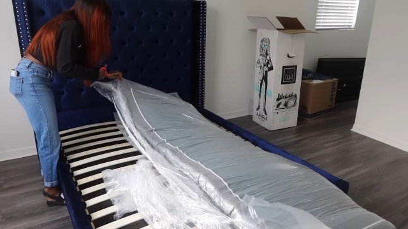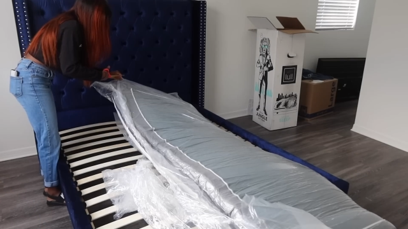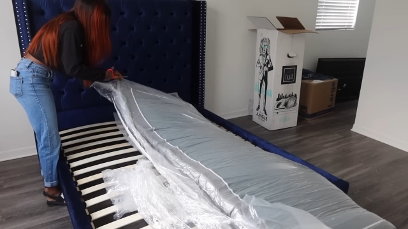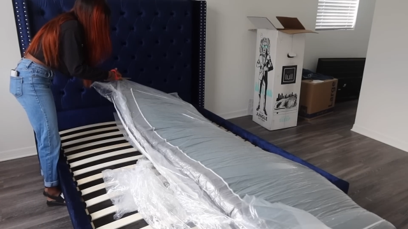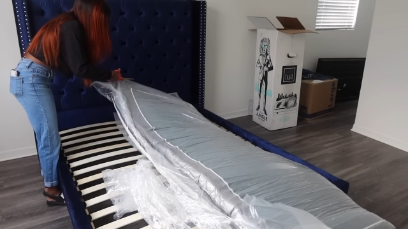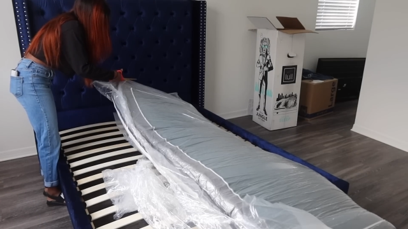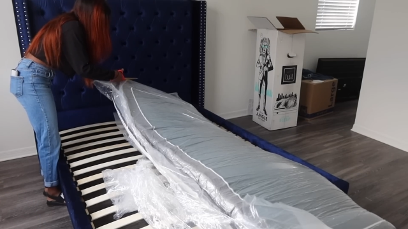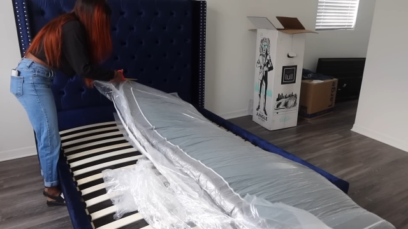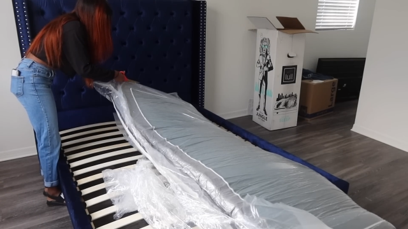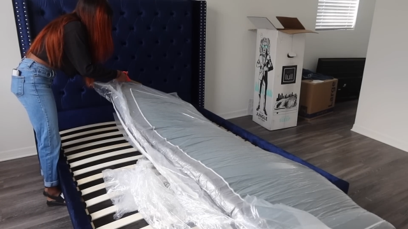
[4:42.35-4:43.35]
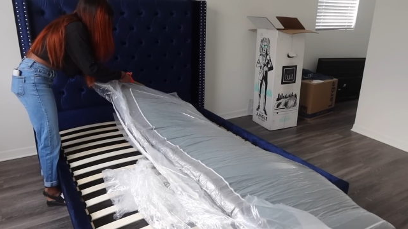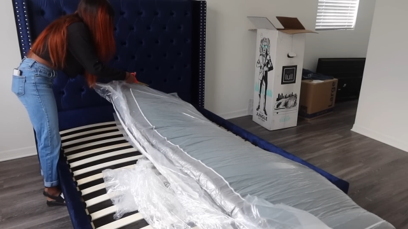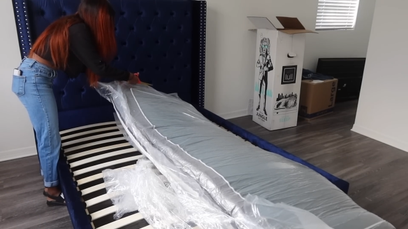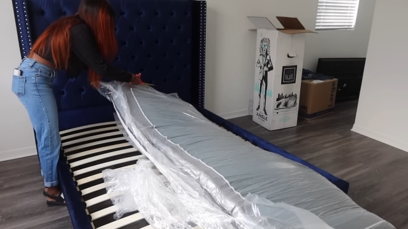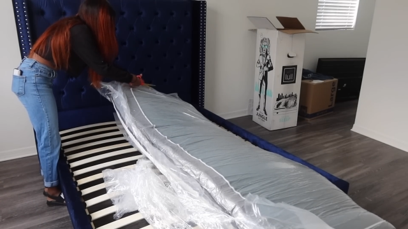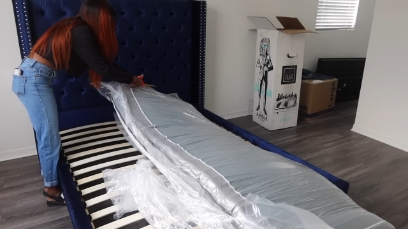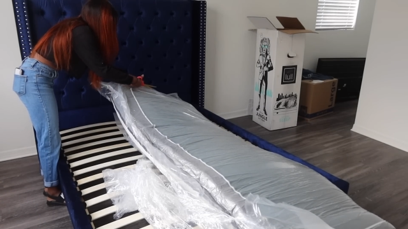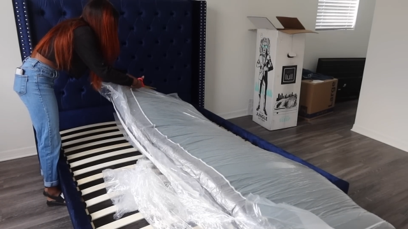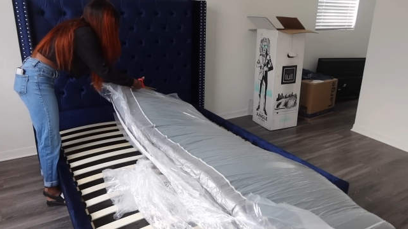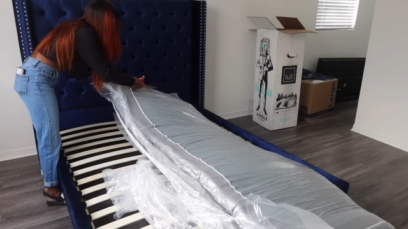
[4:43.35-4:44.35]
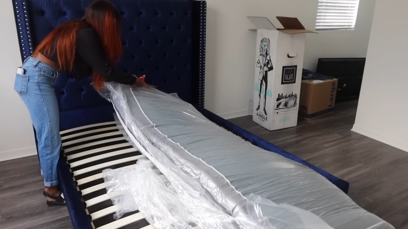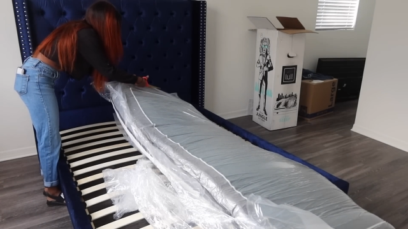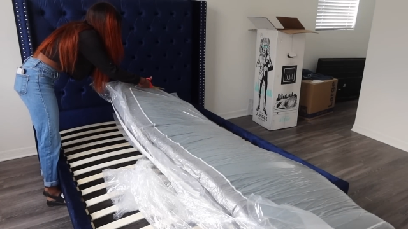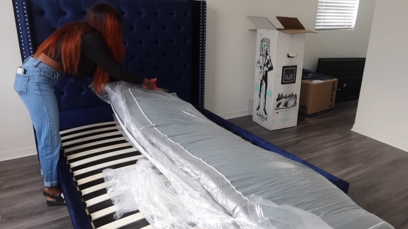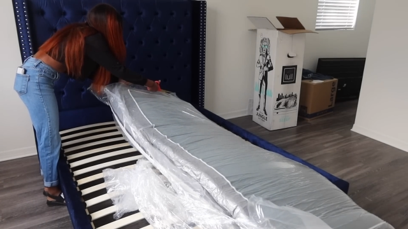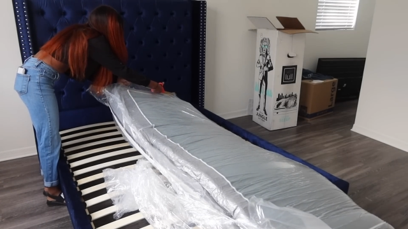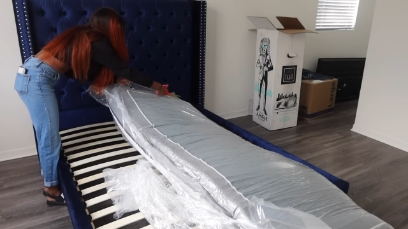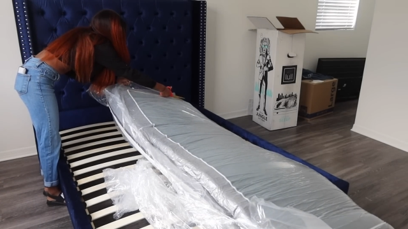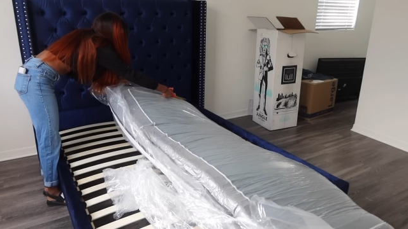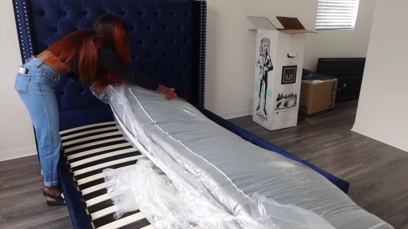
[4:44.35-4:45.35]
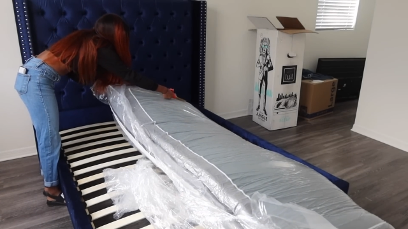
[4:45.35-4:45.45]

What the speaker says: No face is visible, so there are no lips to read.